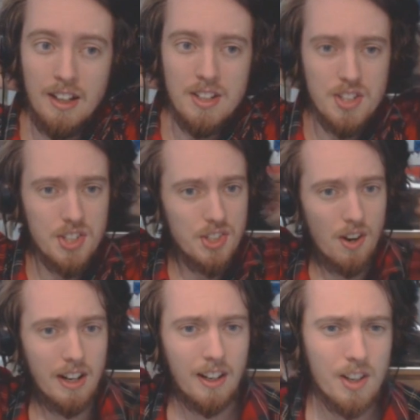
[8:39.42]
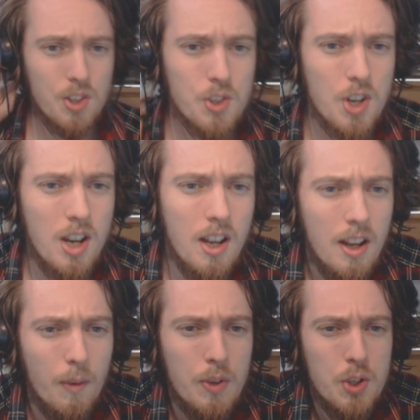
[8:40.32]
Stylish.
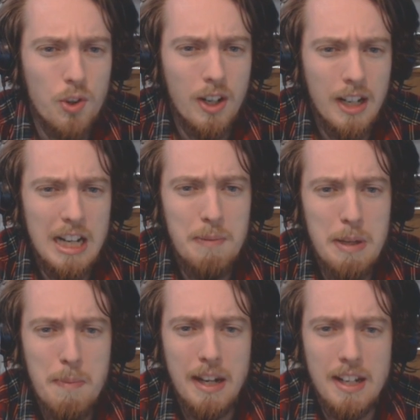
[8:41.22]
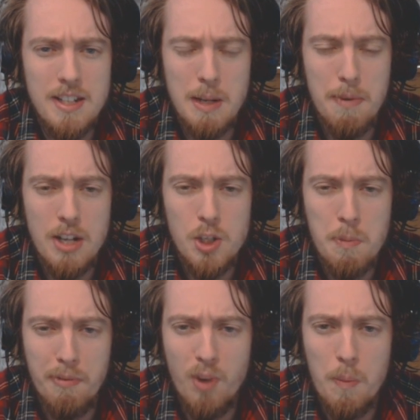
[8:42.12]
When you strike an enemy, make an intimidation or
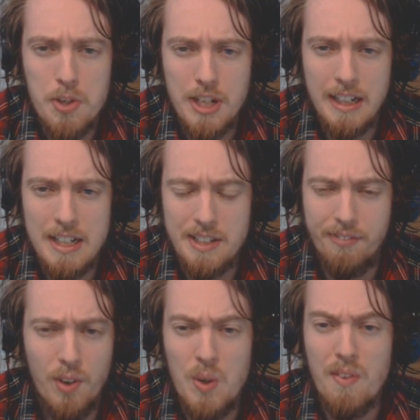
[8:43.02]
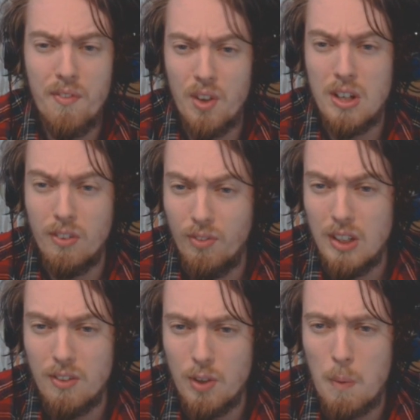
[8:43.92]
performance check against a foe within 30
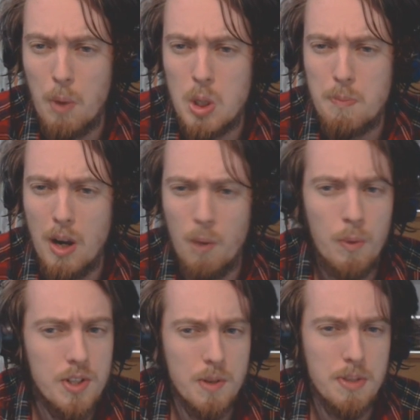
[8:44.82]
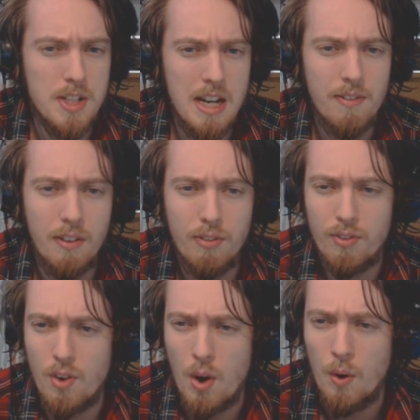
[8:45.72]
feet of you, opposed by a wisdom saving
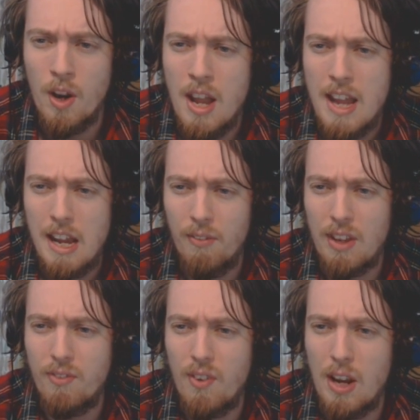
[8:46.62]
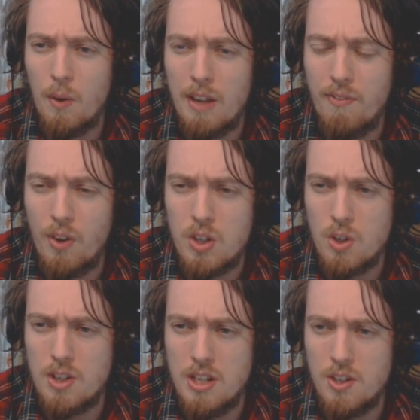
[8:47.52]
throw. If they fail, they focus
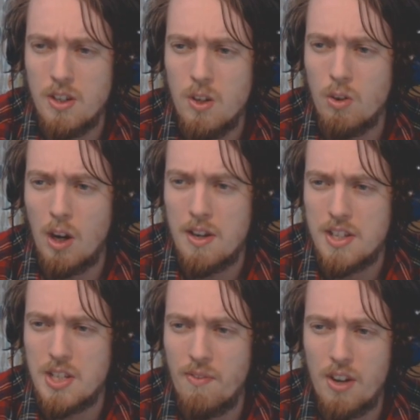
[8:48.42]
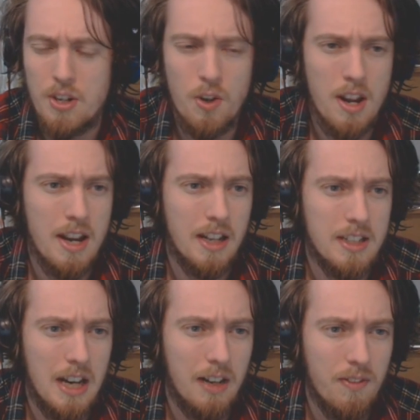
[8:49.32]
your attention on you, granting a disadvantage on a neck
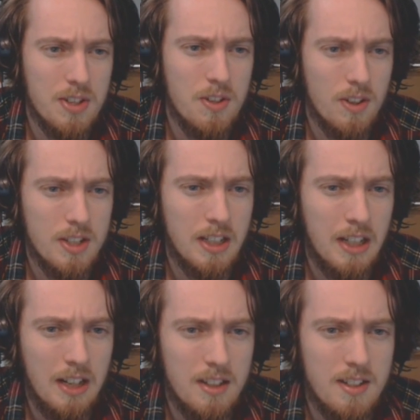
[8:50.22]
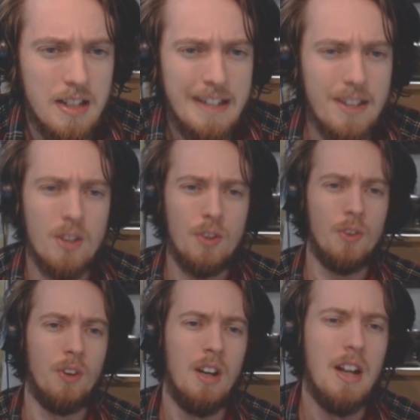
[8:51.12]
attack if it's not against you.